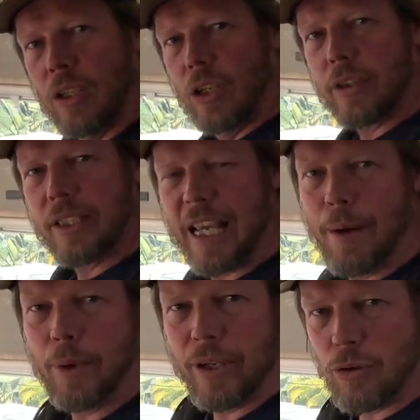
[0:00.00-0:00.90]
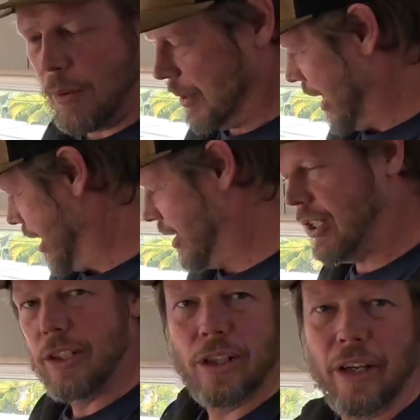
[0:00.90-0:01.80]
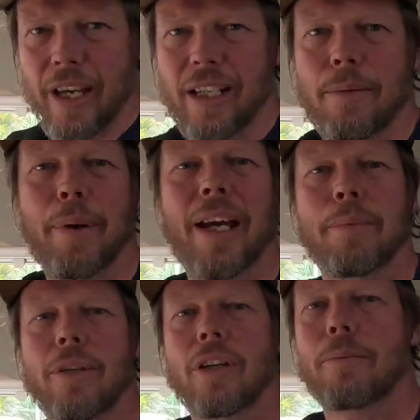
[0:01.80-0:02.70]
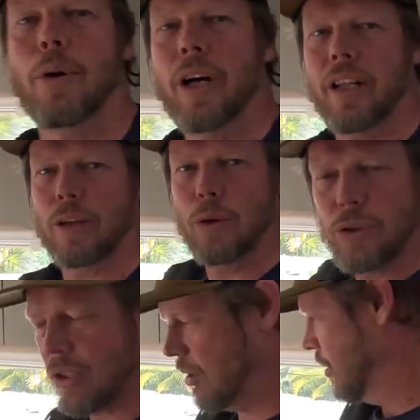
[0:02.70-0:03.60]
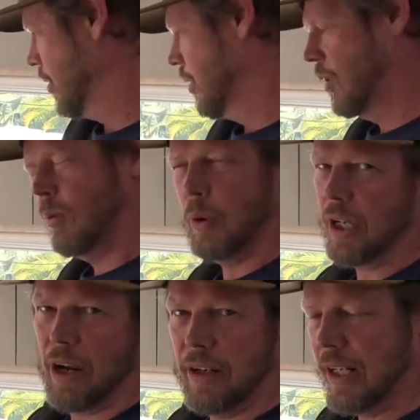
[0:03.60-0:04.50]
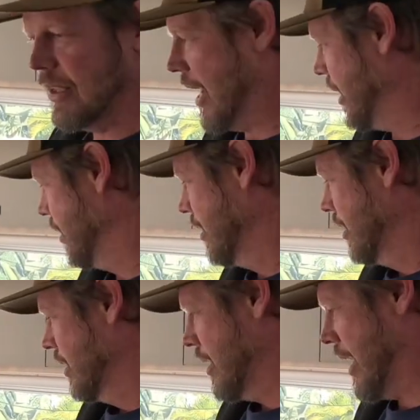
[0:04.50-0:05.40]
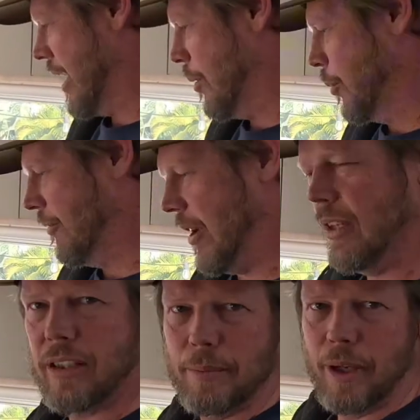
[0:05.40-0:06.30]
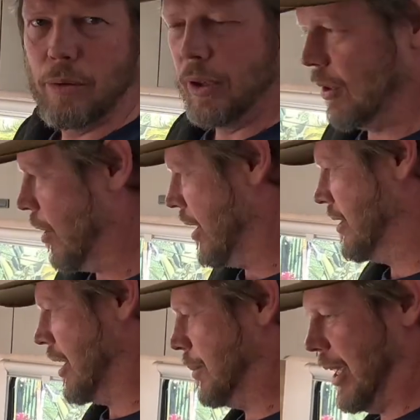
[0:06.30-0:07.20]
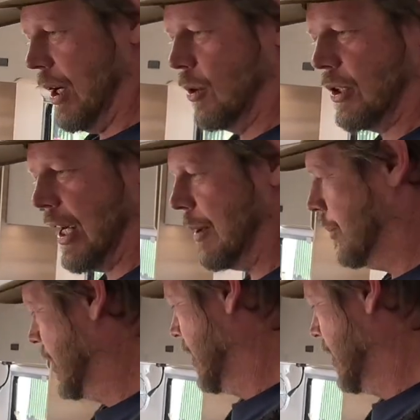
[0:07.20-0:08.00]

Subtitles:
Look, the table can drop down and you can turn that into bed, but you've got to buy another cushion. We don't need that. We found this to be a really great setup, the L shape.